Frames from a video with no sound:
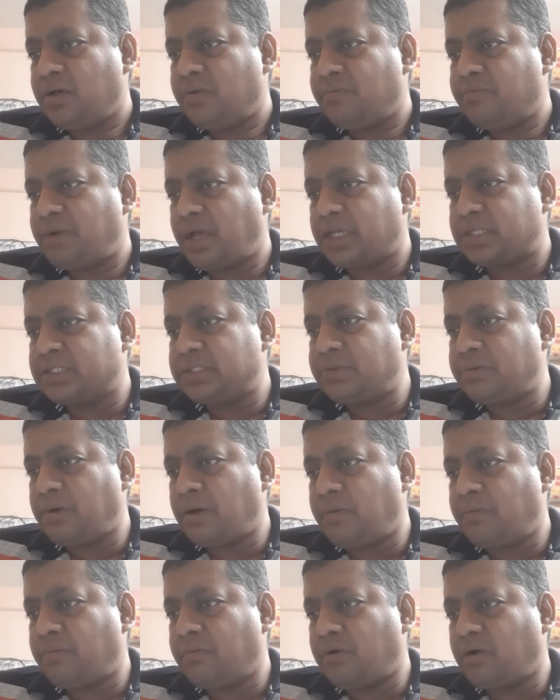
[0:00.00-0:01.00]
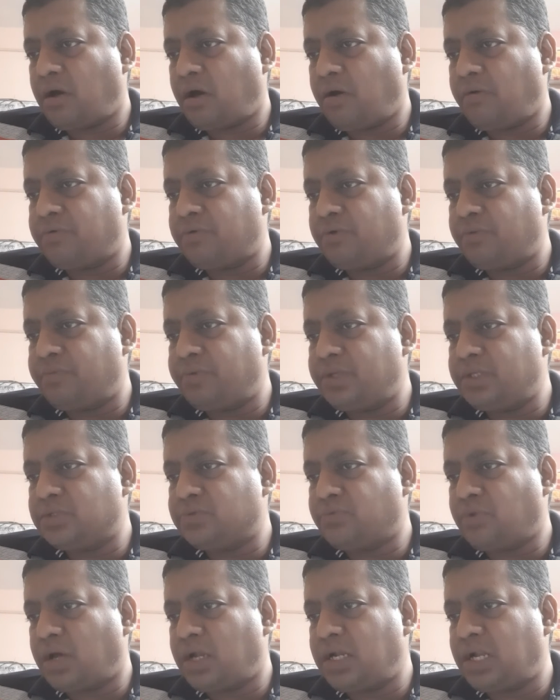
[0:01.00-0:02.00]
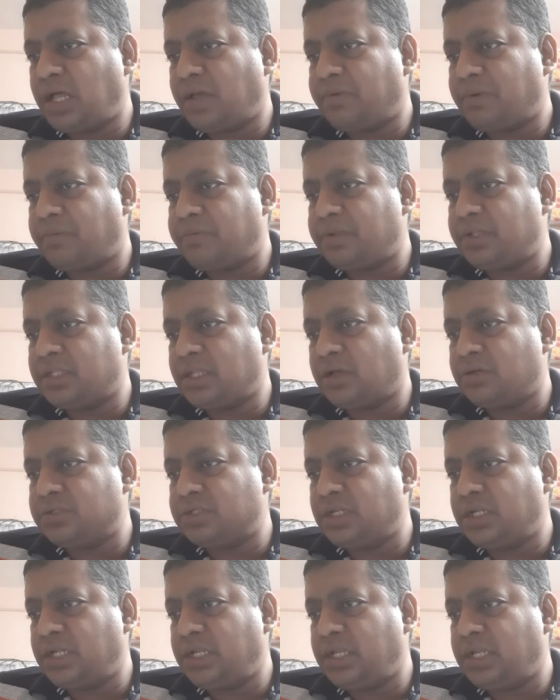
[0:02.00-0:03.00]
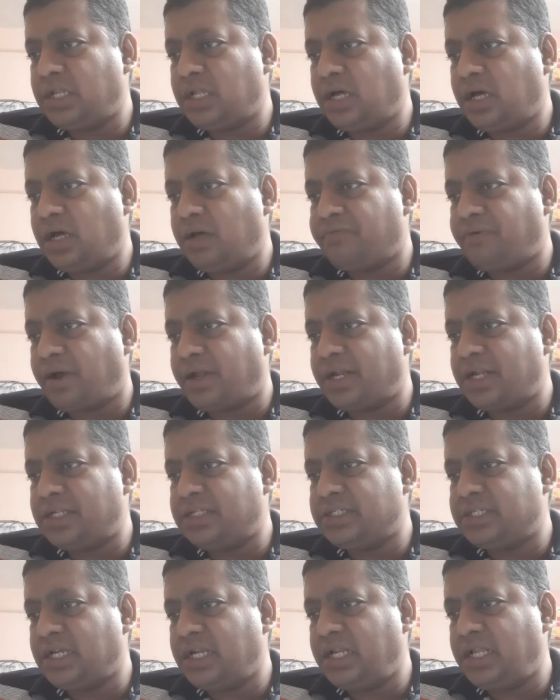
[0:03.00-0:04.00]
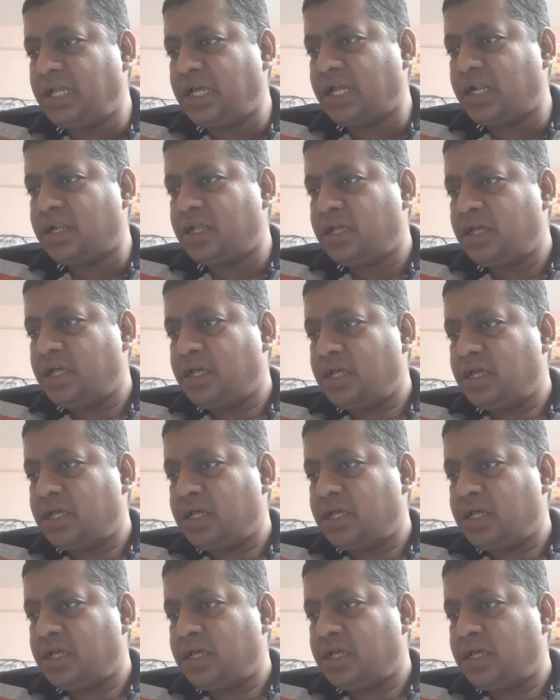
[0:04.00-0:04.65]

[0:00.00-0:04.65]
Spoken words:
maximum of rupees 1,50,000 in a financial year.